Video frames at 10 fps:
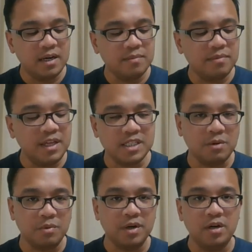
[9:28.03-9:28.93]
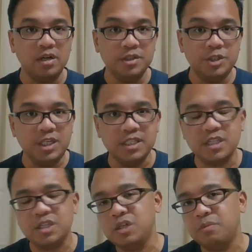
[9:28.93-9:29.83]
things that were called cheese at
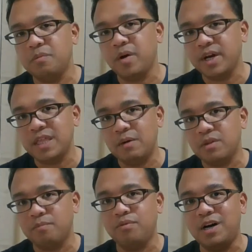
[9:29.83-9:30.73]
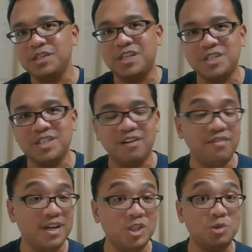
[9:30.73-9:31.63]
the supermarket, they were the processed stuff,
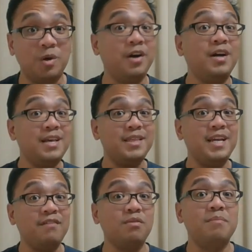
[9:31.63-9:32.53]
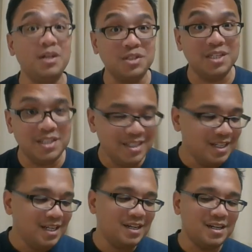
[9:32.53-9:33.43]
and I swear they never melted
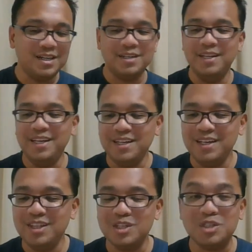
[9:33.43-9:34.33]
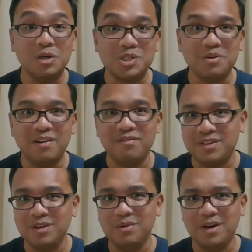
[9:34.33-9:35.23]
in the toaster
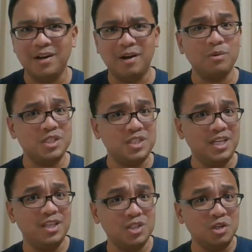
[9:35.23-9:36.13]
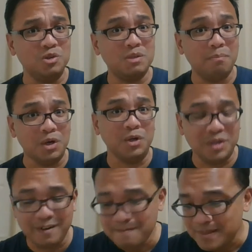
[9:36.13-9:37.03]
oven. I would see the toast
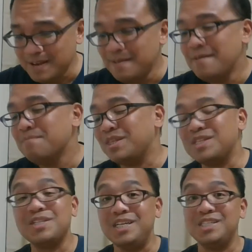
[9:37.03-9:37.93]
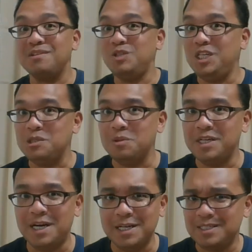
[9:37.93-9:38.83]
burn, but the slices of cheese would
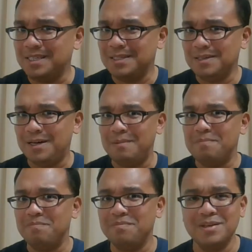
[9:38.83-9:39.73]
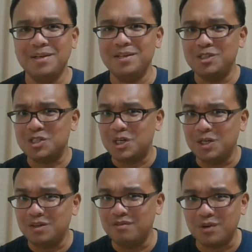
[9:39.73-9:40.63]
not
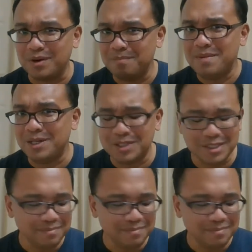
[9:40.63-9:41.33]
dissolve or melt,